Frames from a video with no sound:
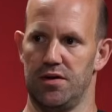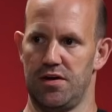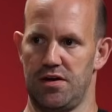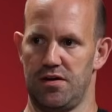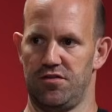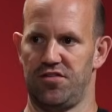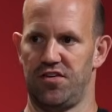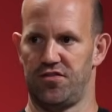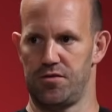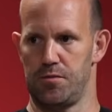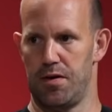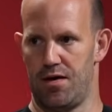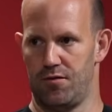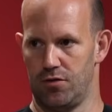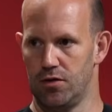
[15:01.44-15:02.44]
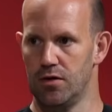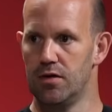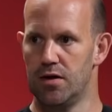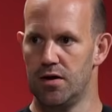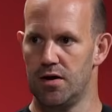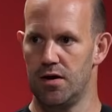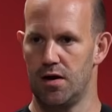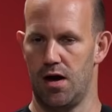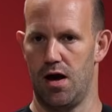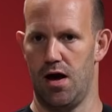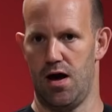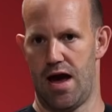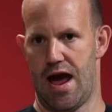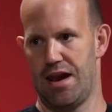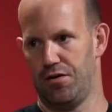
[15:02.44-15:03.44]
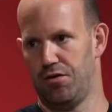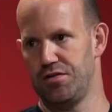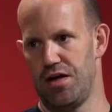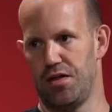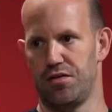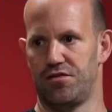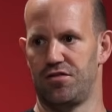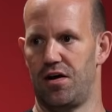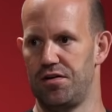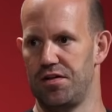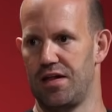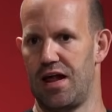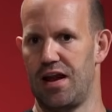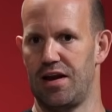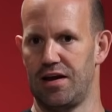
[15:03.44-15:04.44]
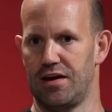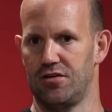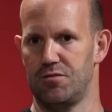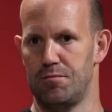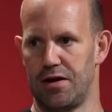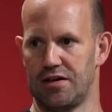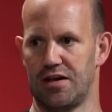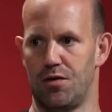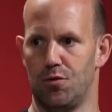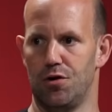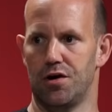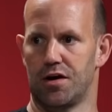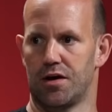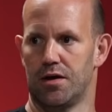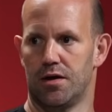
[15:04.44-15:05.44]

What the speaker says: the system level, and on the other side of that link to make that work?